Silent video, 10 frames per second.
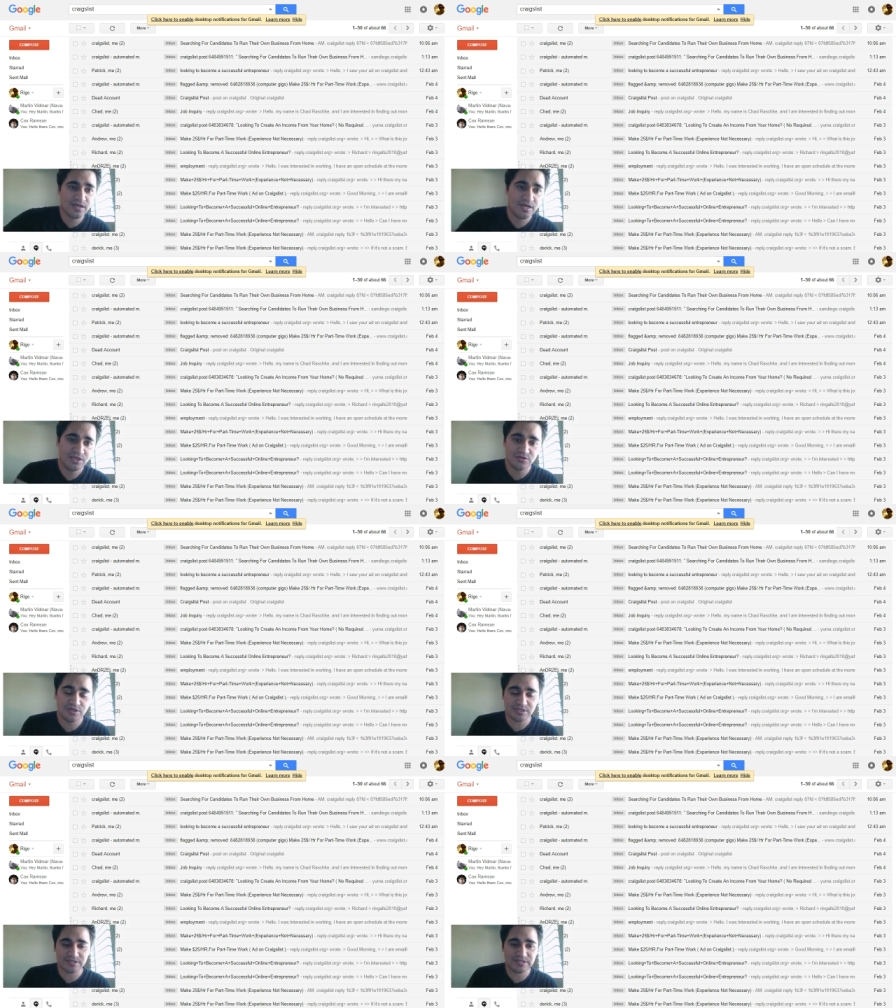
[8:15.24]
you
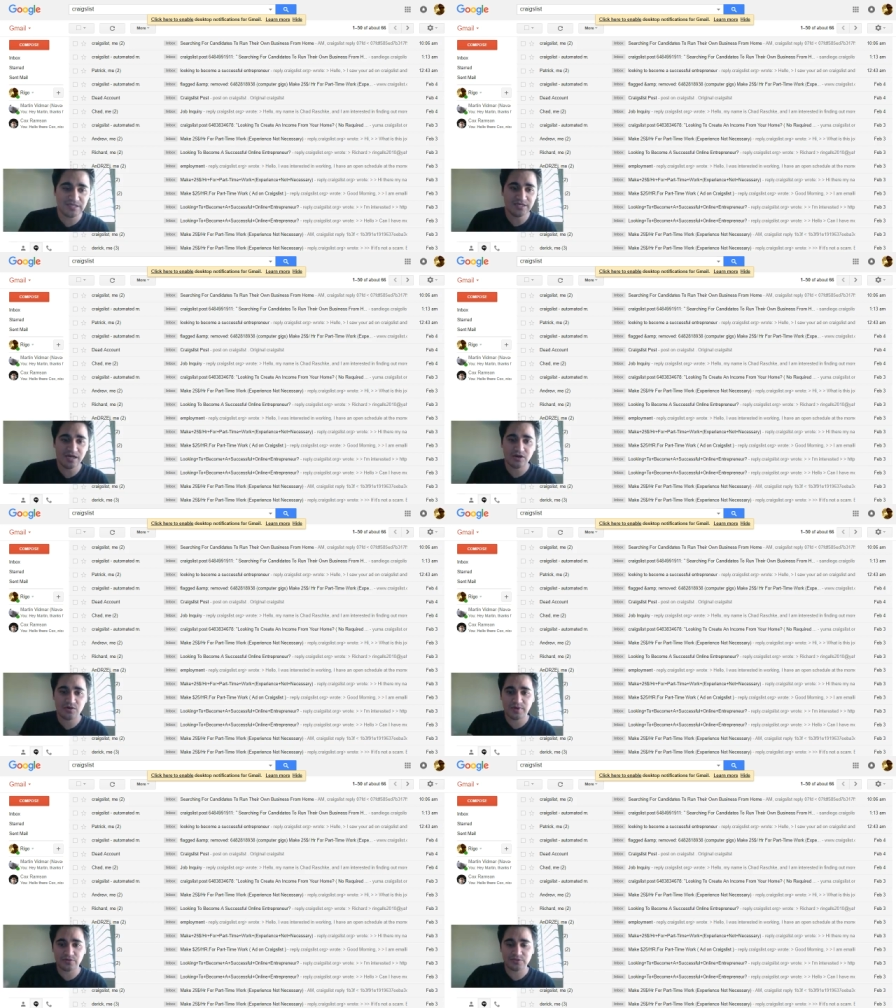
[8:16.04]
can see how
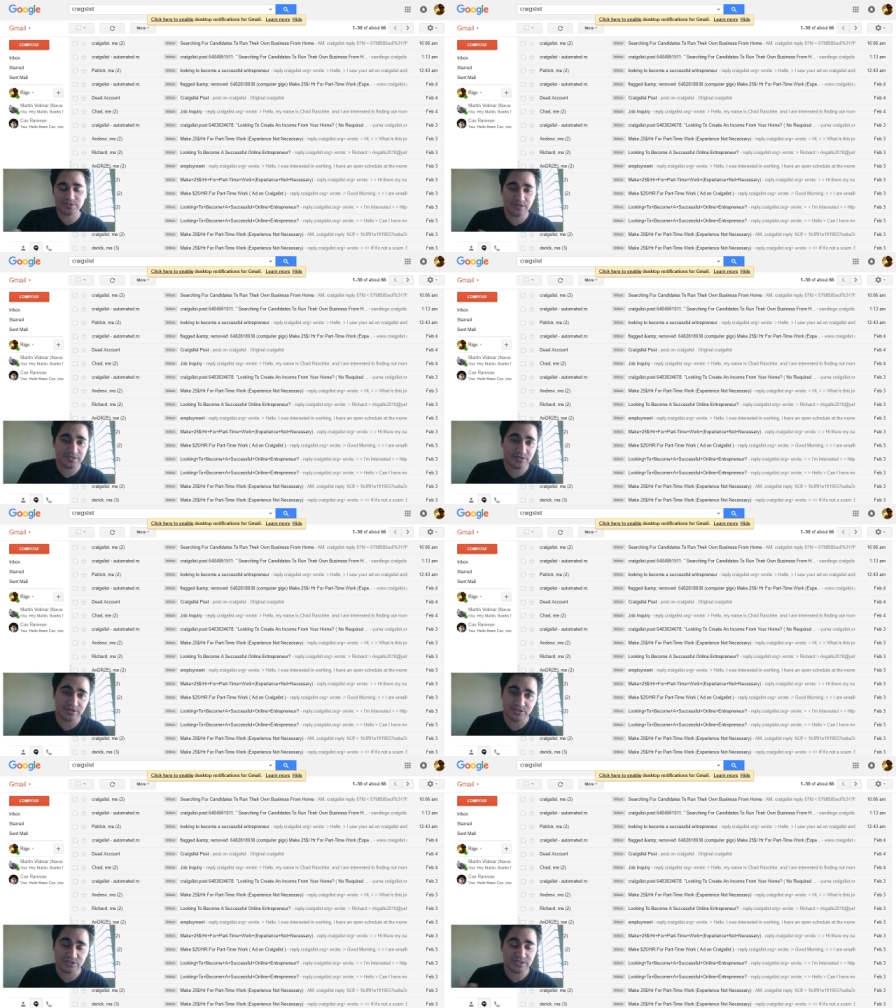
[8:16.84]
my results are
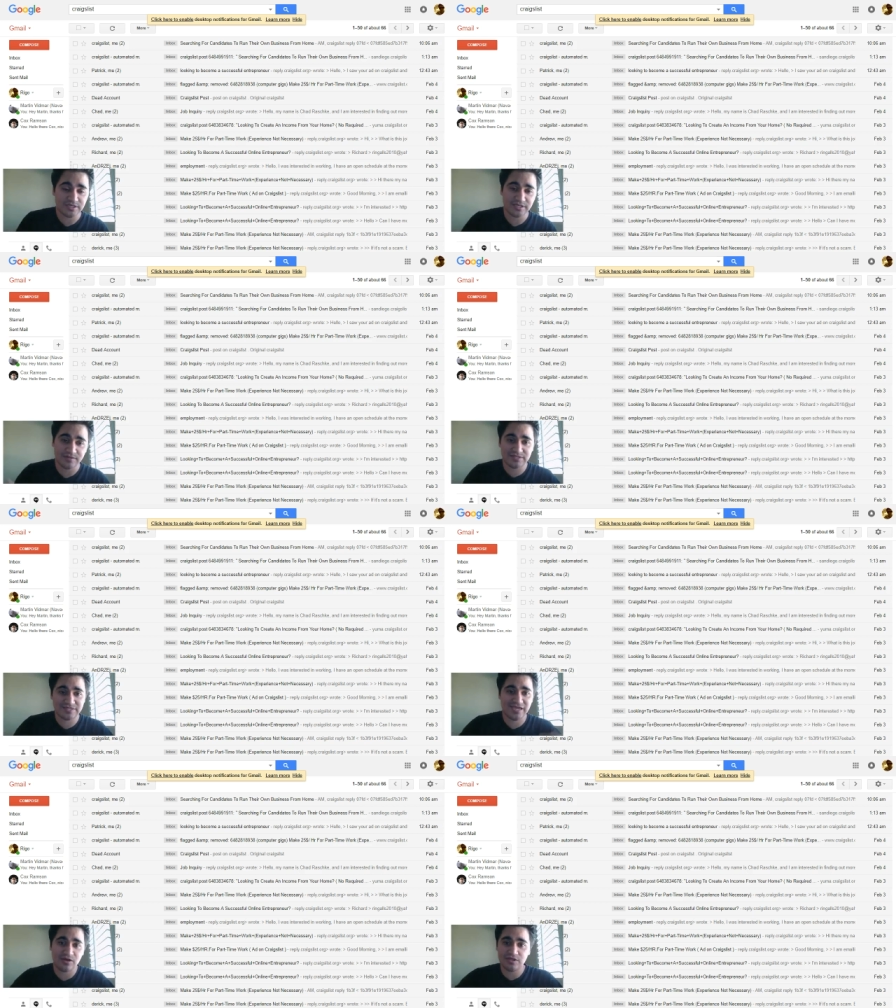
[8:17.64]
just going to
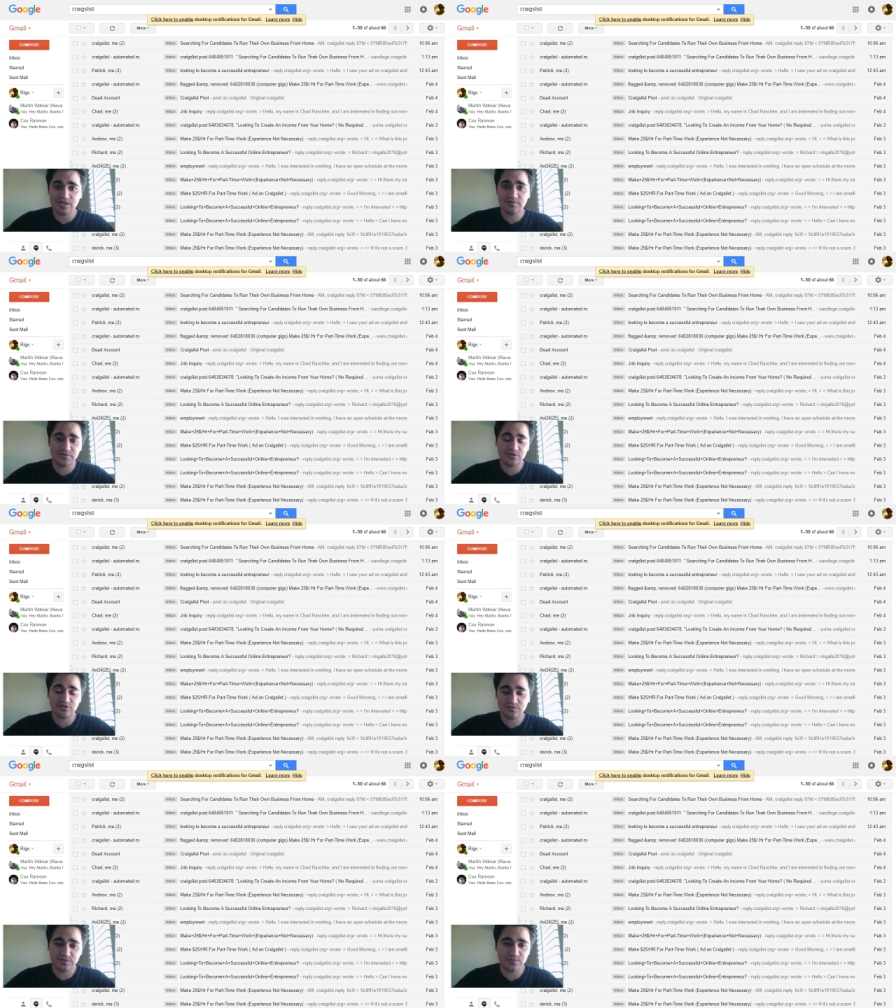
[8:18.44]
scale up,
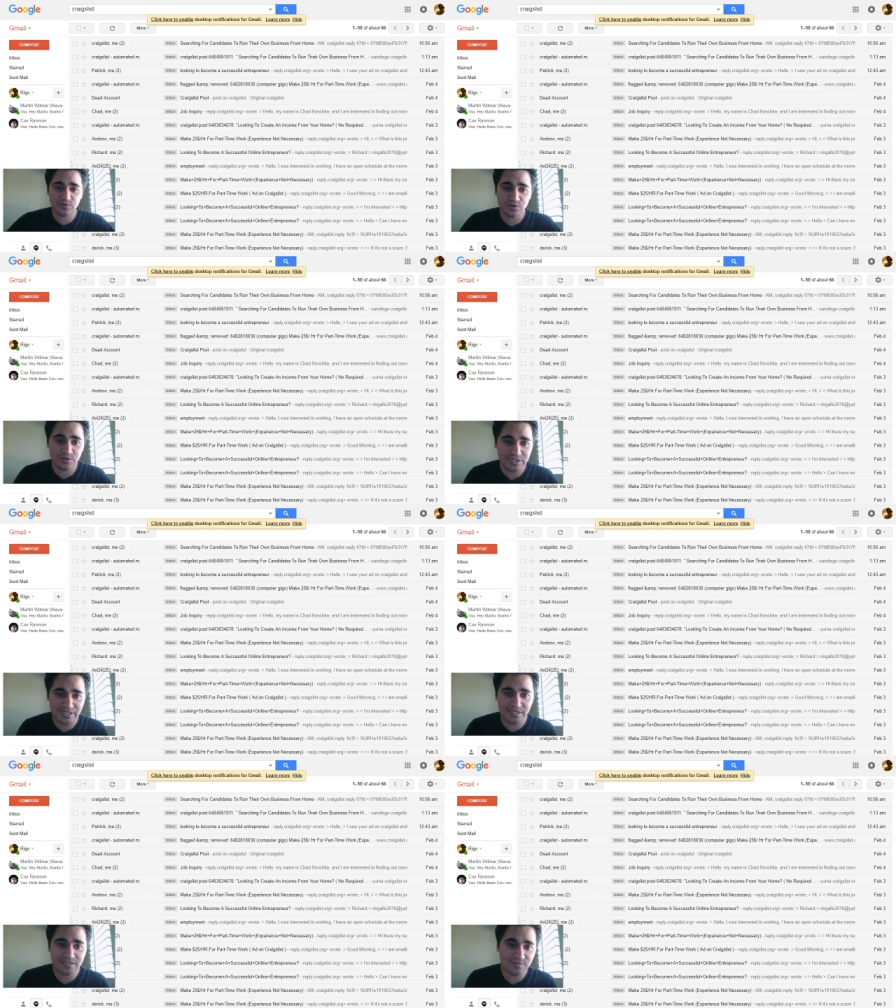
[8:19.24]
more
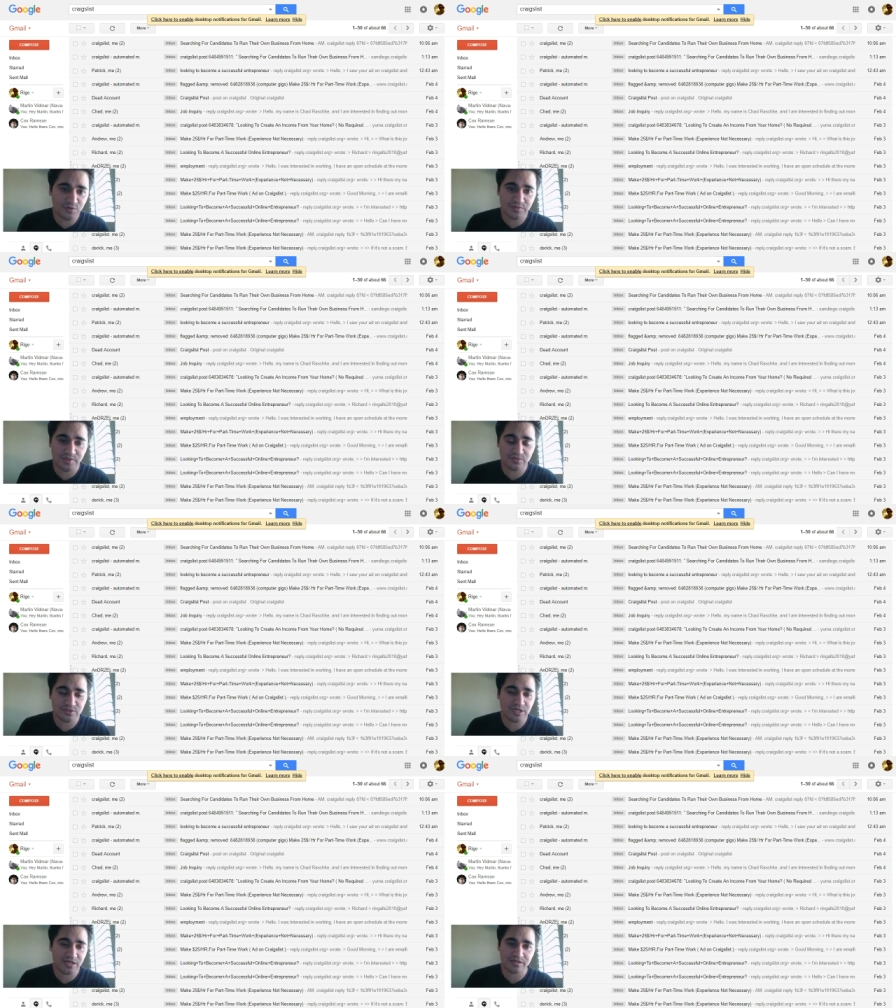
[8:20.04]
leads, more people
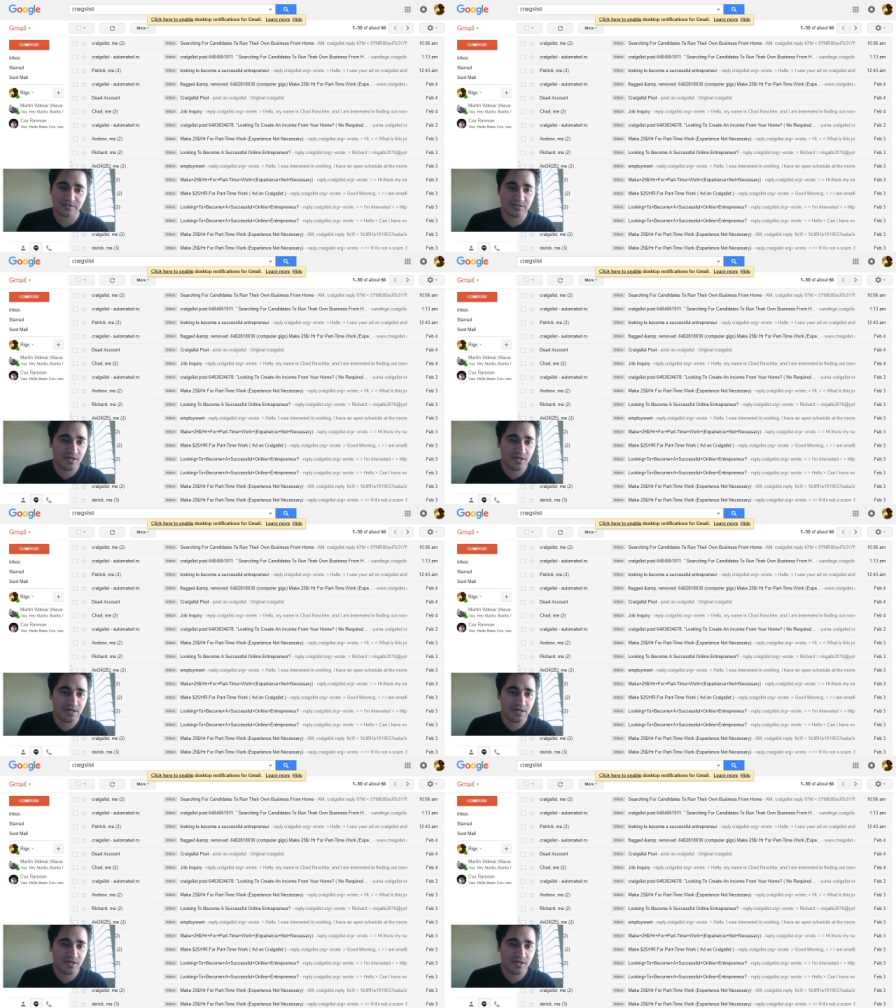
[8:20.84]
talking.